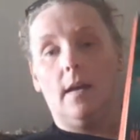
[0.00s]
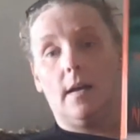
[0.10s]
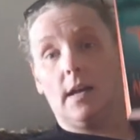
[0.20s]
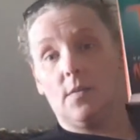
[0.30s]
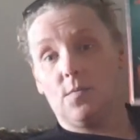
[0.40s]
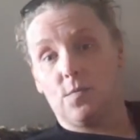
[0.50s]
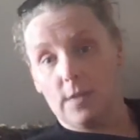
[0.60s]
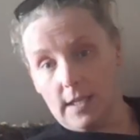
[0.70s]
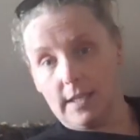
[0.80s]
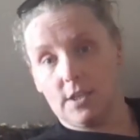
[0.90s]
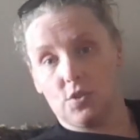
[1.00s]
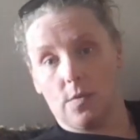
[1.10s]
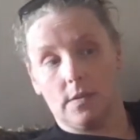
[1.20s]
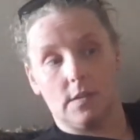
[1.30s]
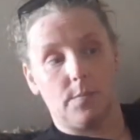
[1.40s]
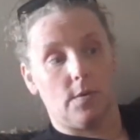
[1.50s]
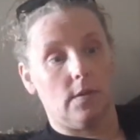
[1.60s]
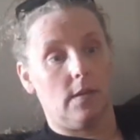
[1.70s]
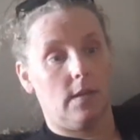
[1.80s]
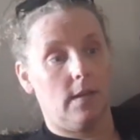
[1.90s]
I really enjoyed this
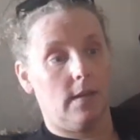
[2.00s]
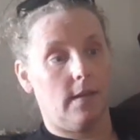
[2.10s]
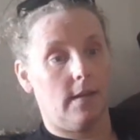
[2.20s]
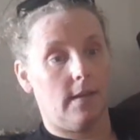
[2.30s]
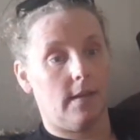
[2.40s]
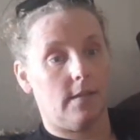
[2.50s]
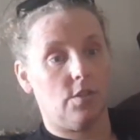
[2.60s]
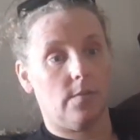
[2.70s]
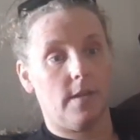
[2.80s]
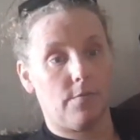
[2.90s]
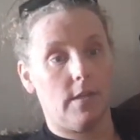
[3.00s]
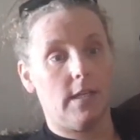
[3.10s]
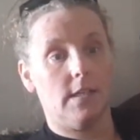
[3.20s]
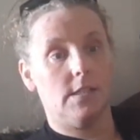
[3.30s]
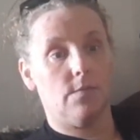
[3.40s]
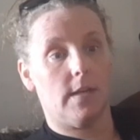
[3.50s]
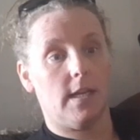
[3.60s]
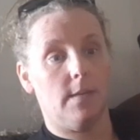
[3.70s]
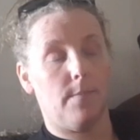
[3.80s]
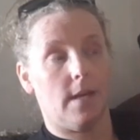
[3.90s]
book. It took me 3 days to
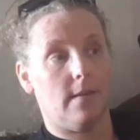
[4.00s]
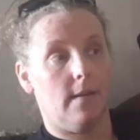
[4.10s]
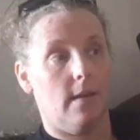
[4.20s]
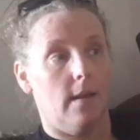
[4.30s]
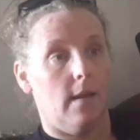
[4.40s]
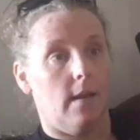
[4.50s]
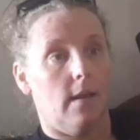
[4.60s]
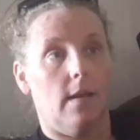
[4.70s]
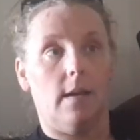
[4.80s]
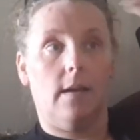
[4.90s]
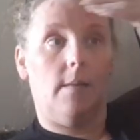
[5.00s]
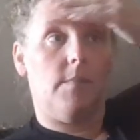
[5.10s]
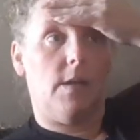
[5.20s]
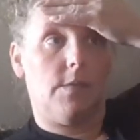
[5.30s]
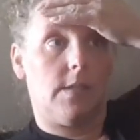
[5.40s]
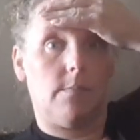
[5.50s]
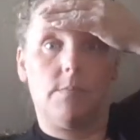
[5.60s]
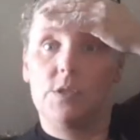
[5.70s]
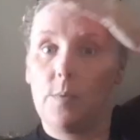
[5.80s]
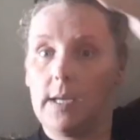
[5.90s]
read, but that was in
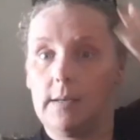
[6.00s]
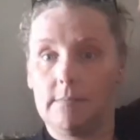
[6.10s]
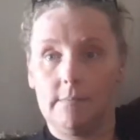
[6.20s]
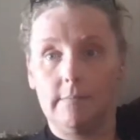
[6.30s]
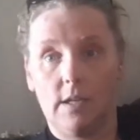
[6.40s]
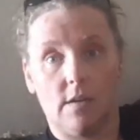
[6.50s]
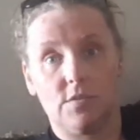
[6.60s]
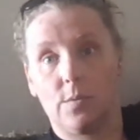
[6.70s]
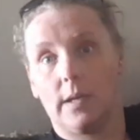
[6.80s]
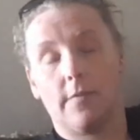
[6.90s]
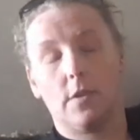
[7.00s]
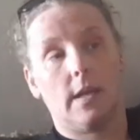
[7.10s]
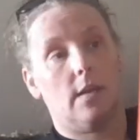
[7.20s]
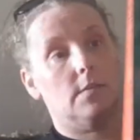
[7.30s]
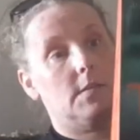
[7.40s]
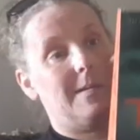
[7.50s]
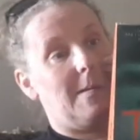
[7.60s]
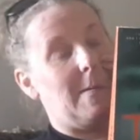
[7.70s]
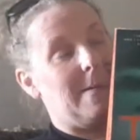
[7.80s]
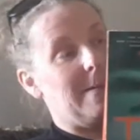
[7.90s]
between, you know, doing everything else
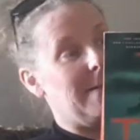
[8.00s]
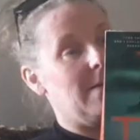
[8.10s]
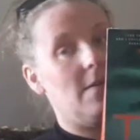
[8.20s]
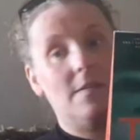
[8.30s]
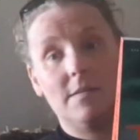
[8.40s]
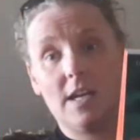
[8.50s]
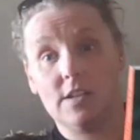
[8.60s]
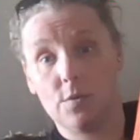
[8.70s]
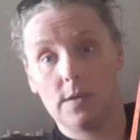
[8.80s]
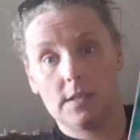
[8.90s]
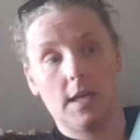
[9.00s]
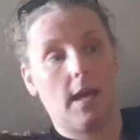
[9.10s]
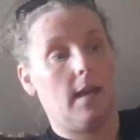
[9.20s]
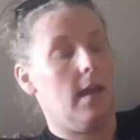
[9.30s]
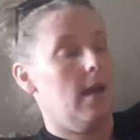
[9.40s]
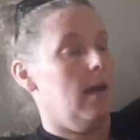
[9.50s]
that I do in a day.